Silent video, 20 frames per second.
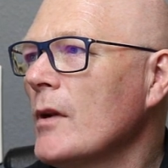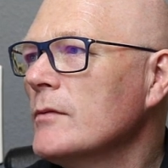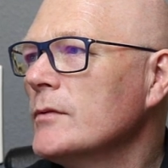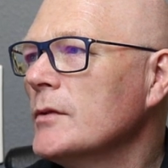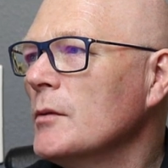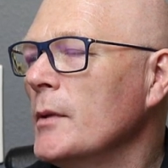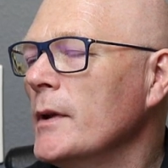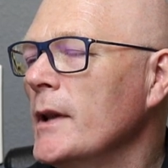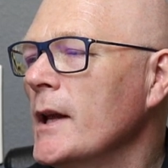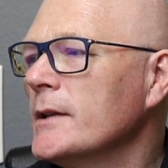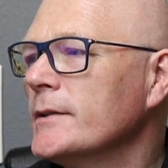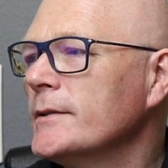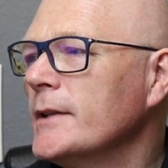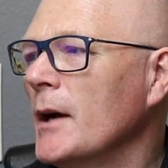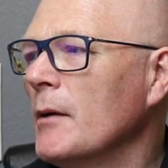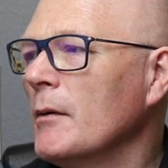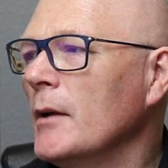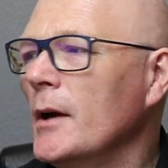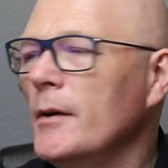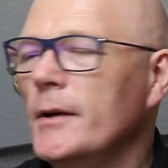So when that's
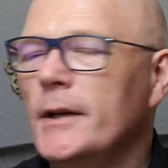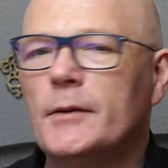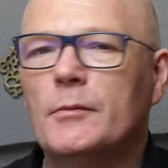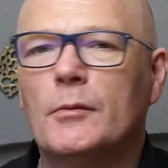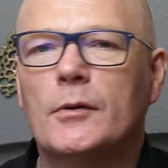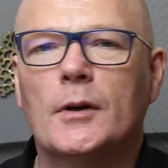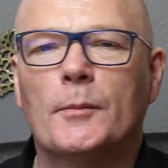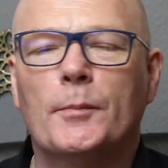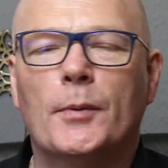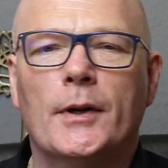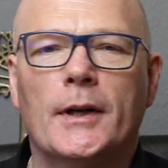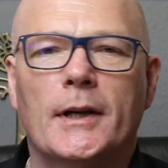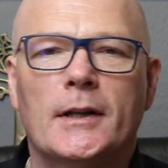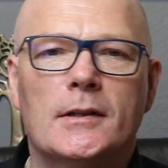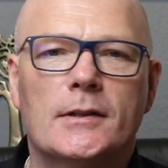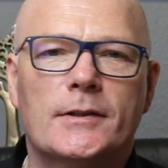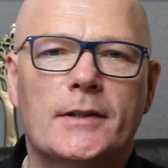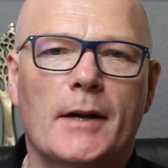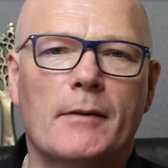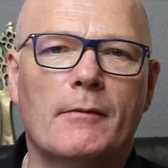downloaded, we're going to put it in
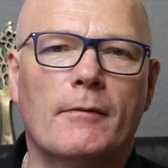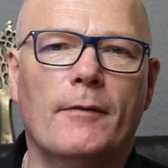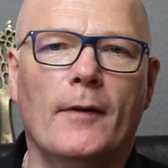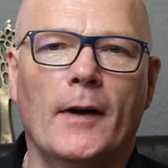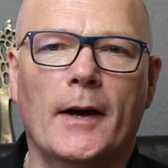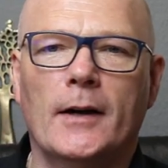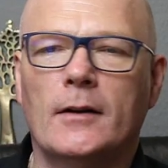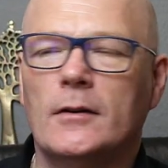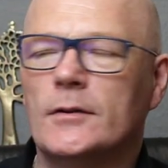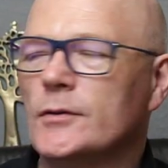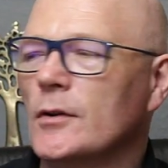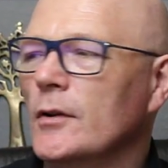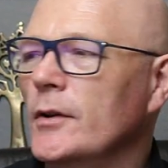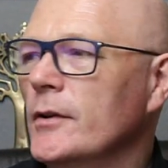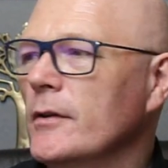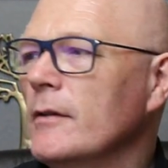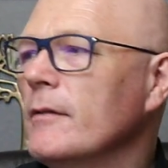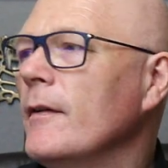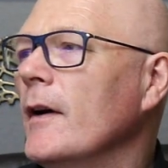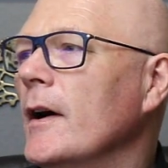the same file as all
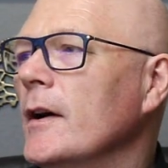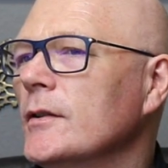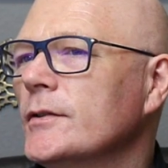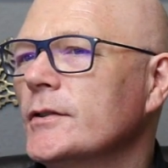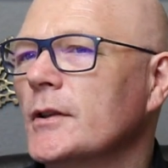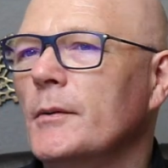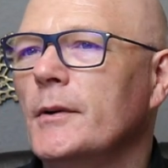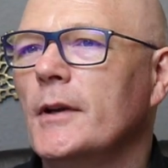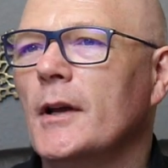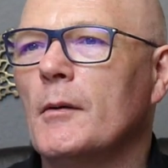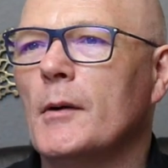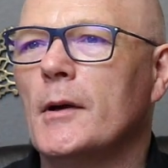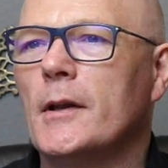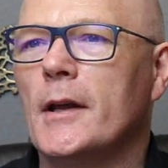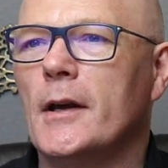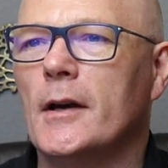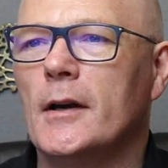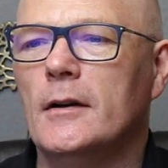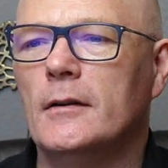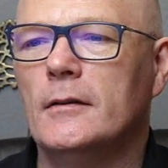the other files so we know where
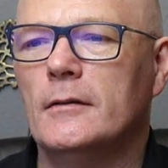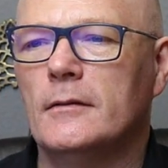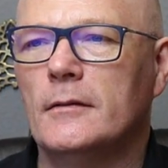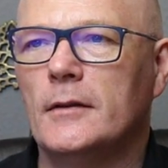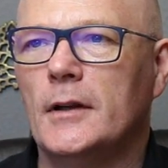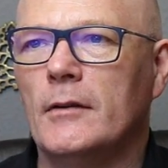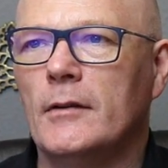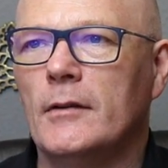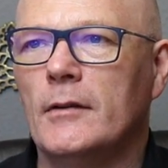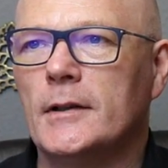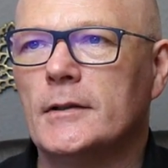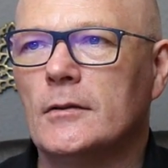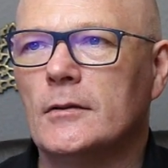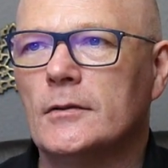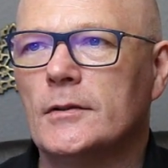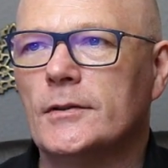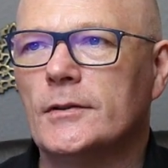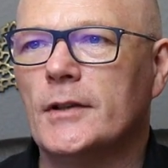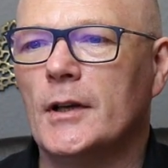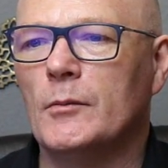they are. Here it is, looks
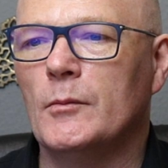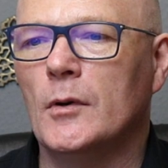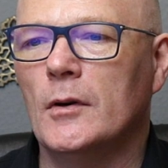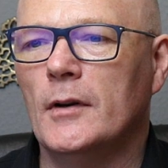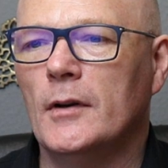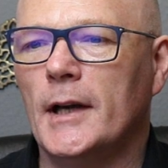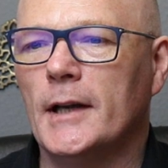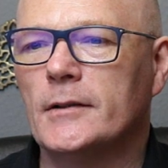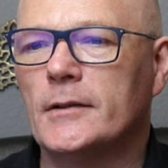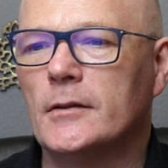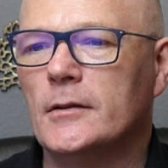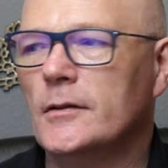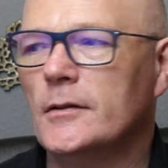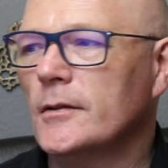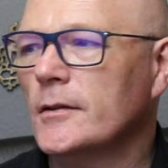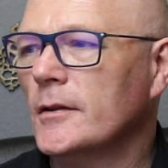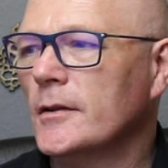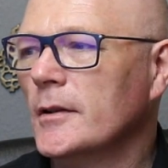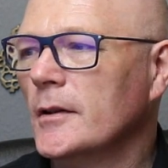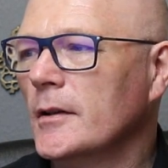the same one, excellent.
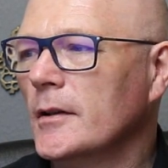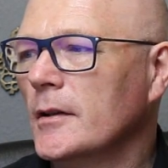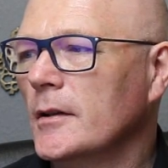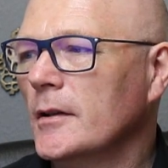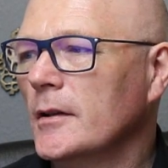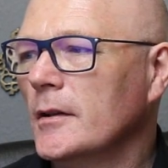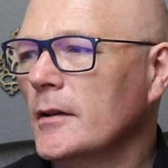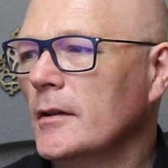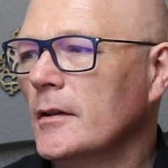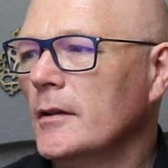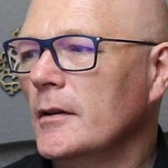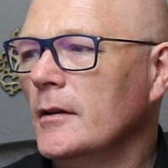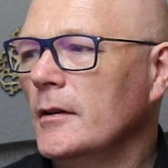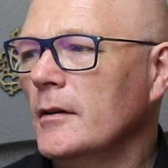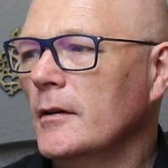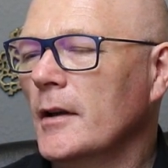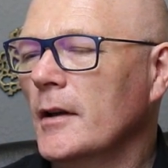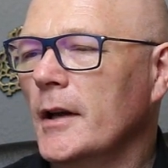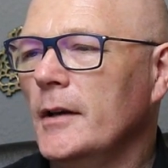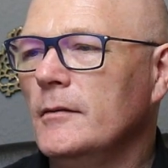
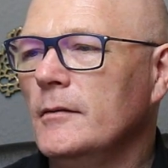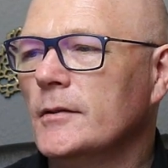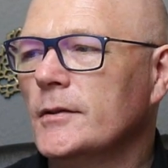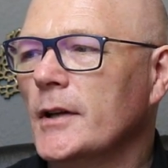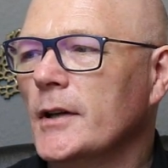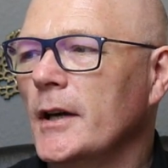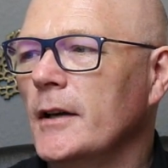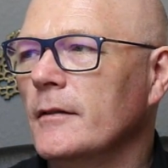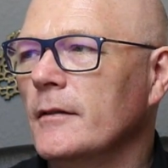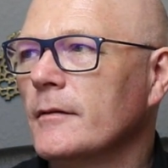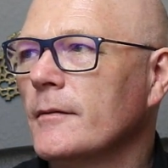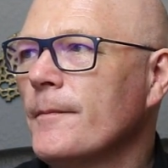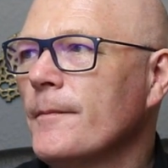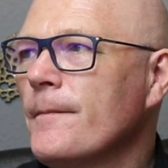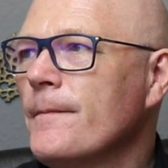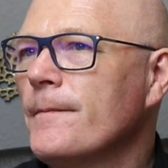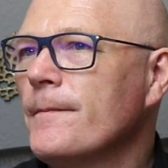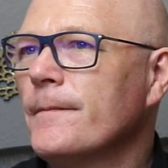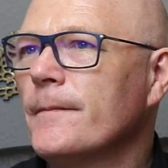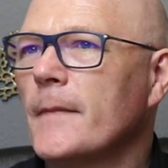Okay, save.
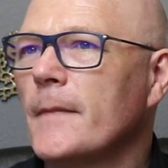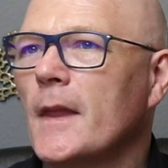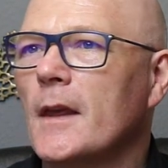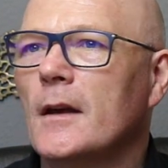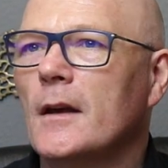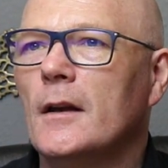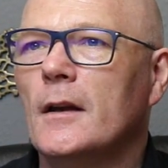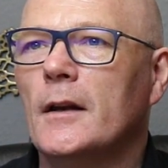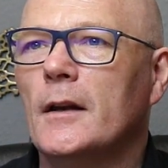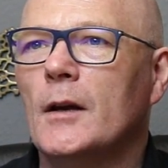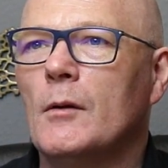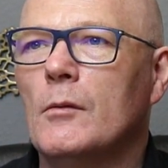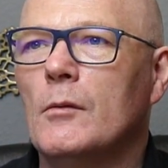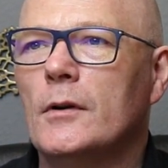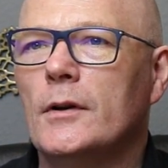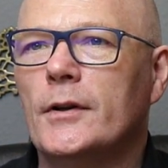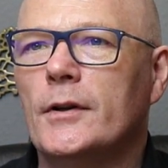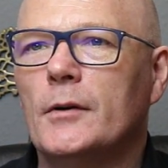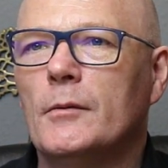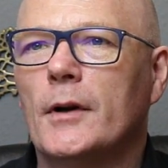Now what we're
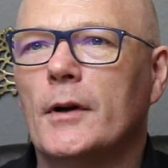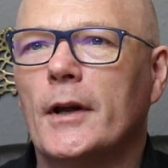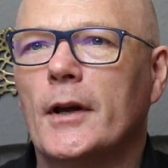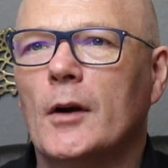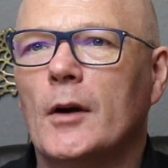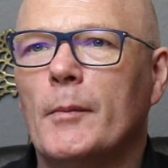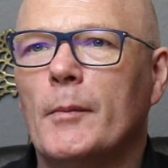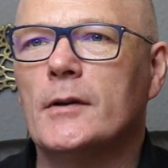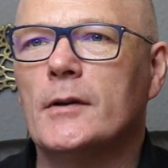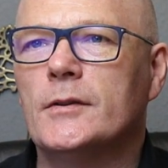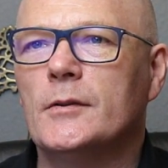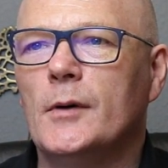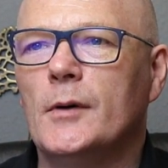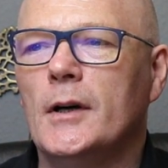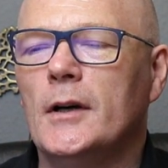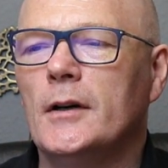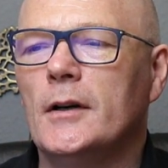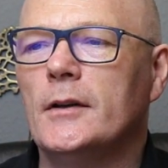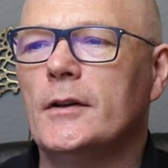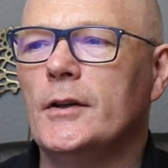going to do, we're going to go to
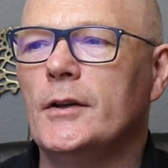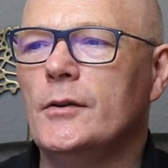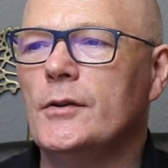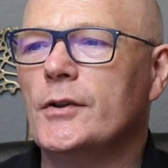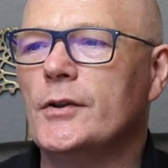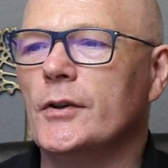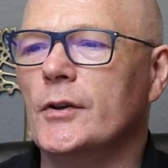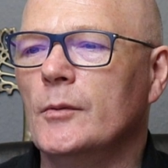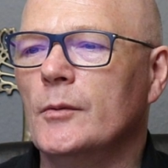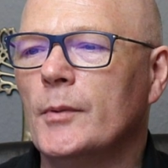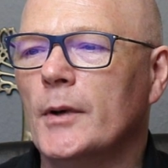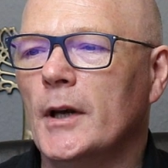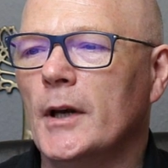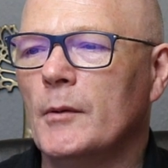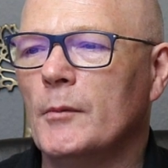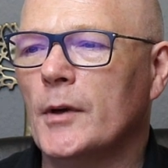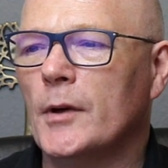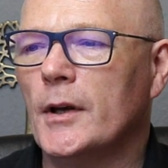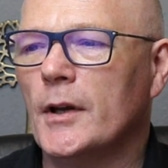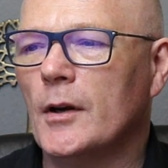our YouTube and
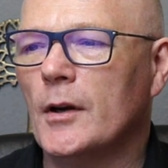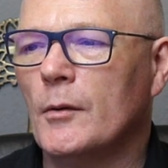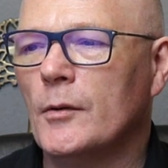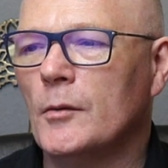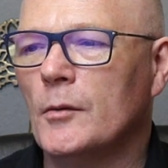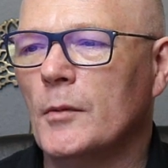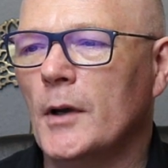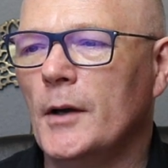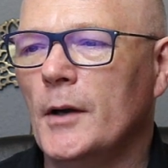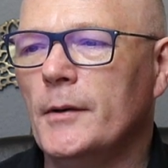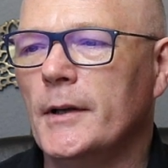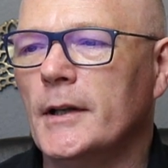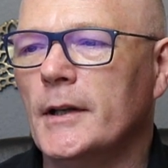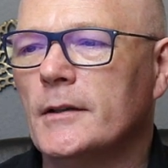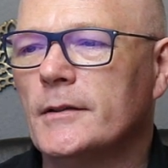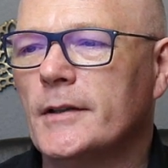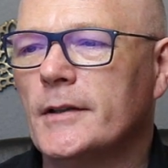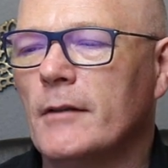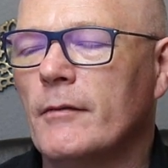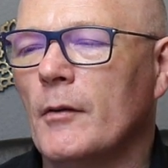we're going to go and upload it and
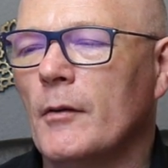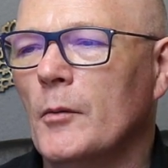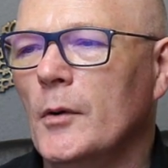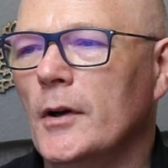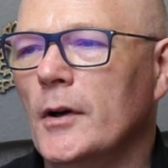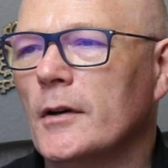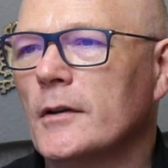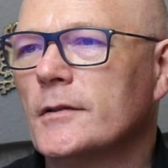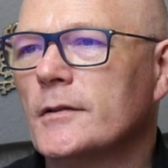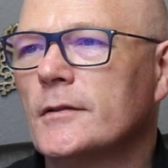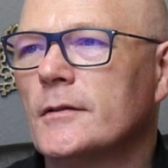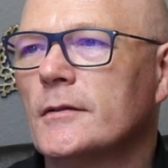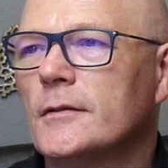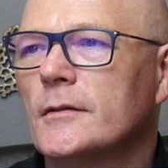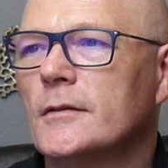see if it works.